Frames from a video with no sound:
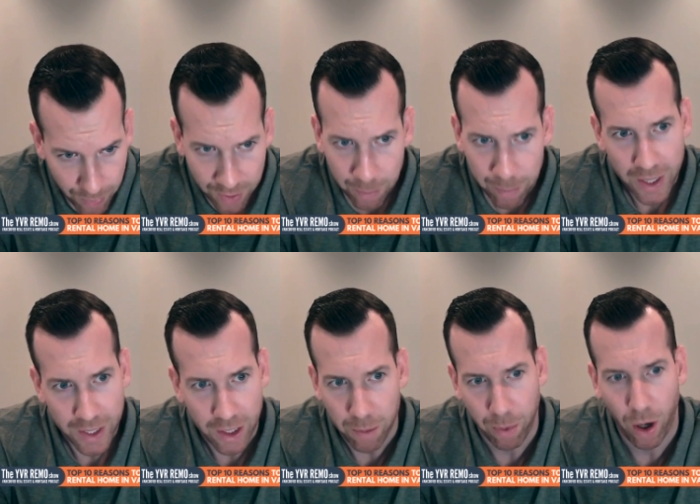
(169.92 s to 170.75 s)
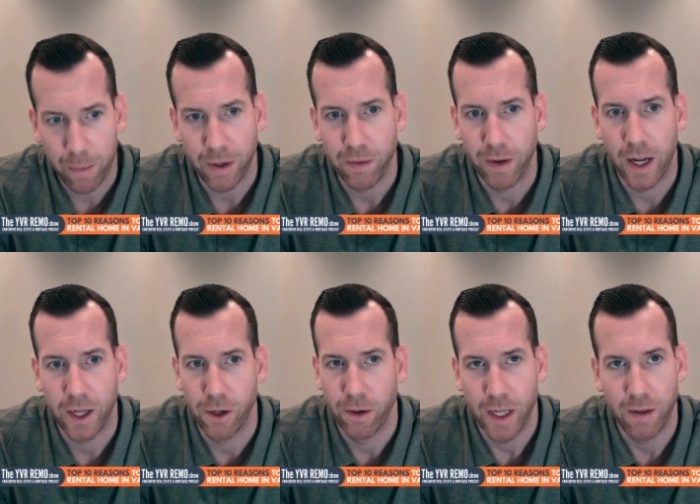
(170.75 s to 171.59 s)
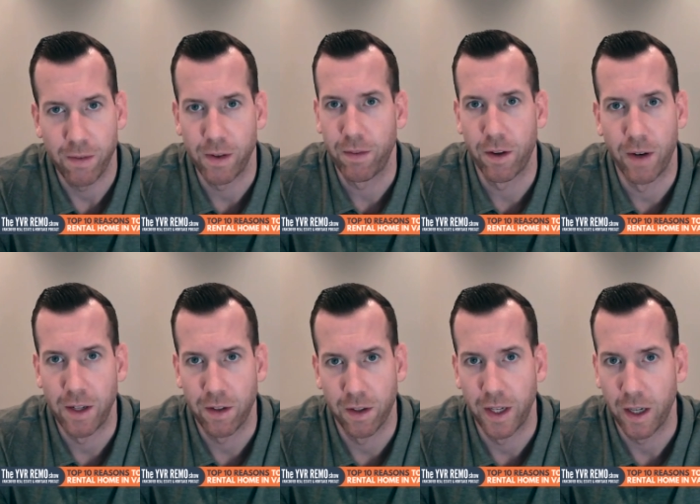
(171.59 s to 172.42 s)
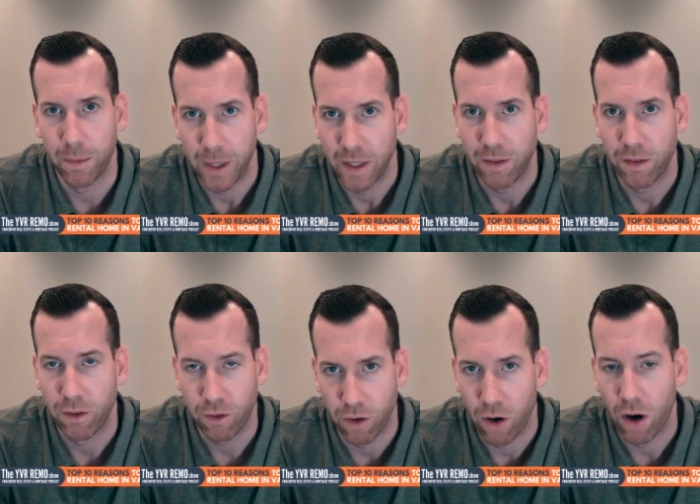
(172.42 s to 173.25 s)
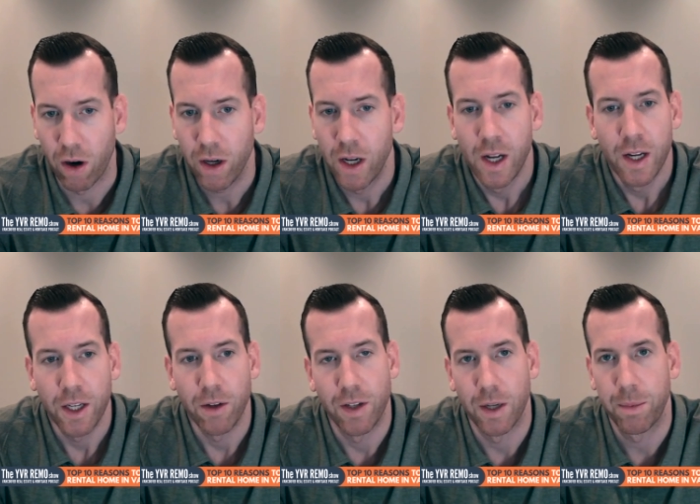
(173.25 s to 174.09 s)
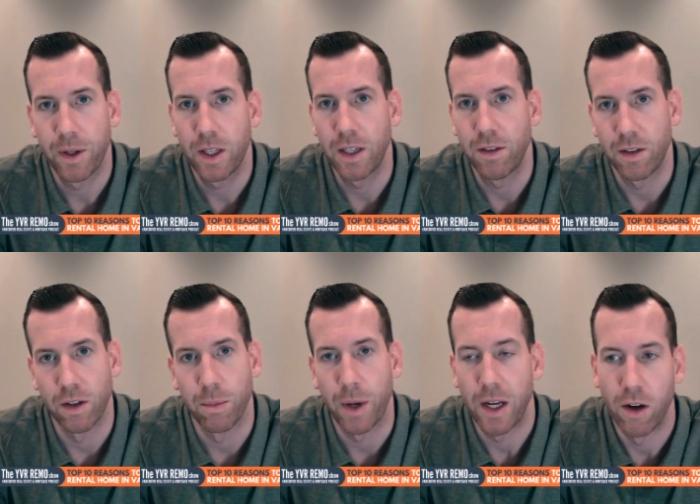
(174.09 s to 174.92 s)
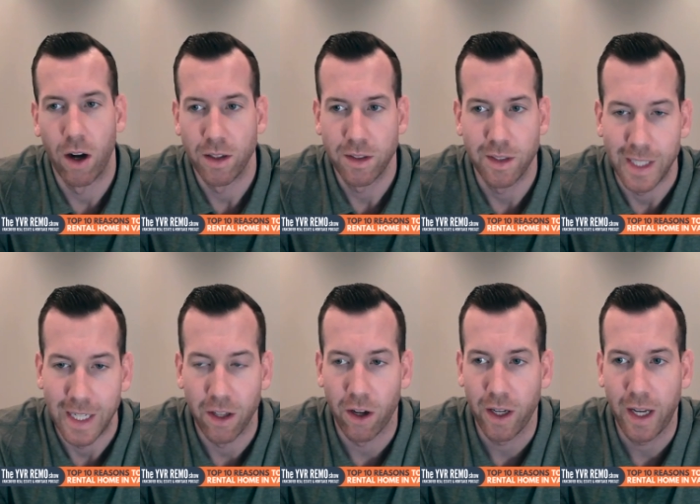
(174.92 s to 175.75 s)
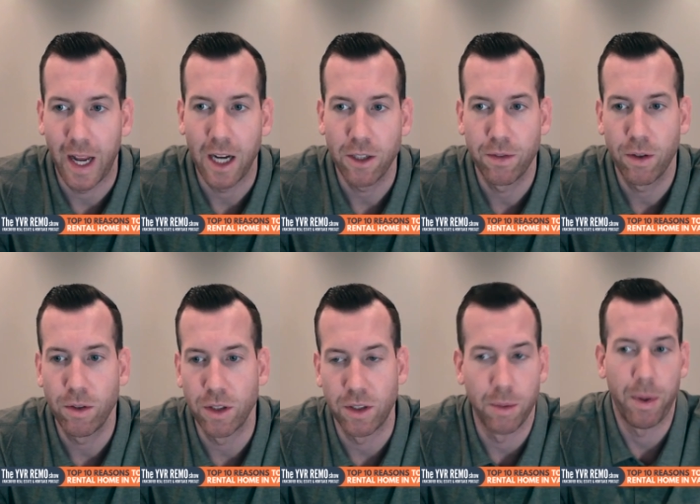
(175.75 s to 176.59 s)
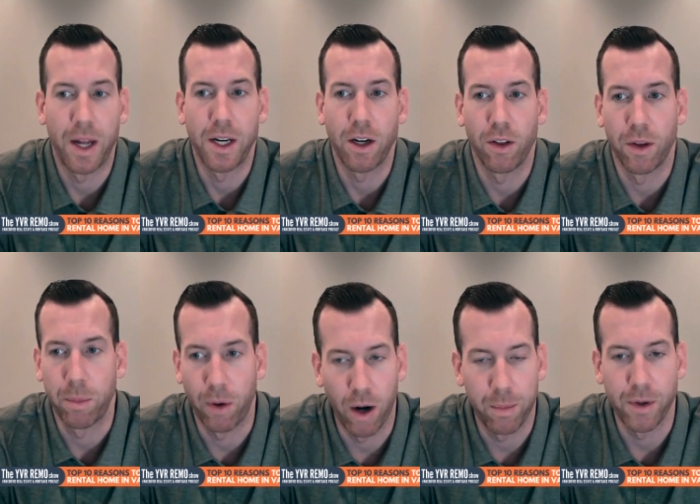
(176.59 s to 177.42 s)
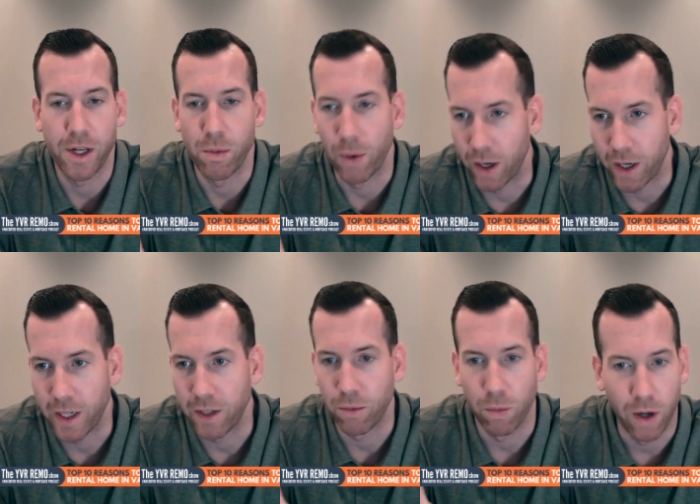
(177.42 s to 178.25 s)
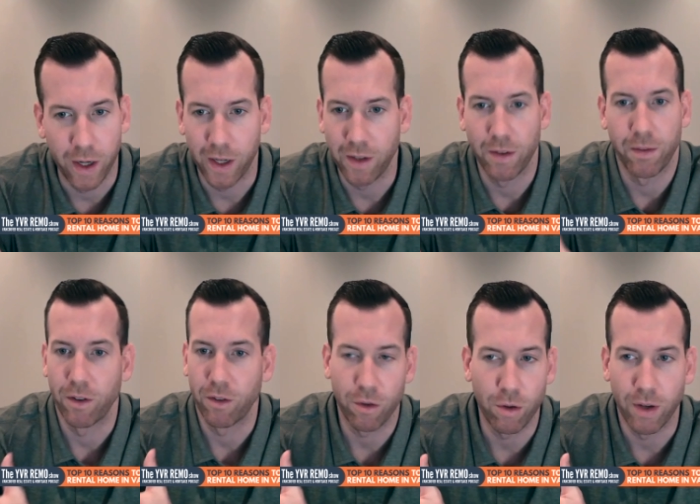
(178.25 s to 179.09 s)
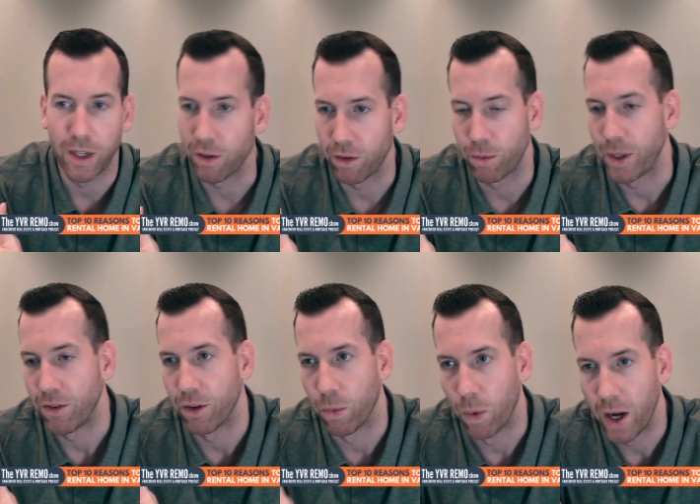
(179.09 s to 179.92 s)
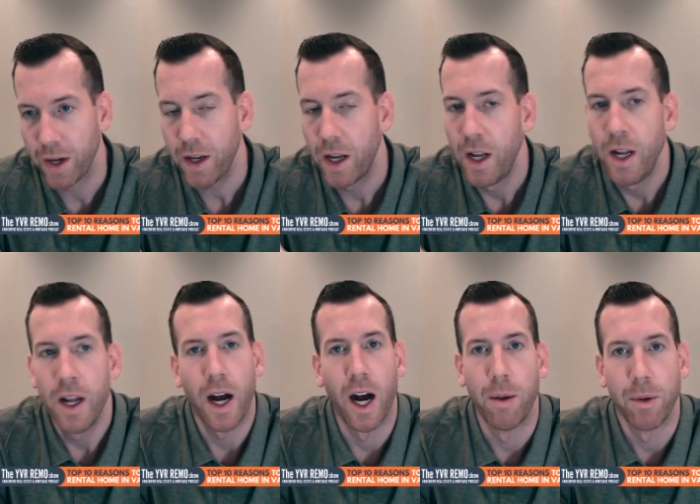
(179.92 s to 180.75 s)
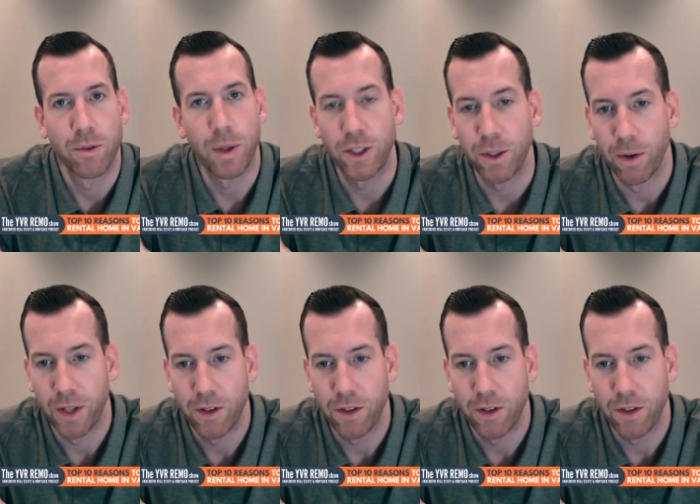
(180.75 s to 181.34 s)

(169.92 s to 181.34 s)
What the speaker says: depending on property value, even if the rental income is strong, you typically still might not see a lot of cash flow, just depending on the property, where it is, what it is, if there's two rental suites or one, especially with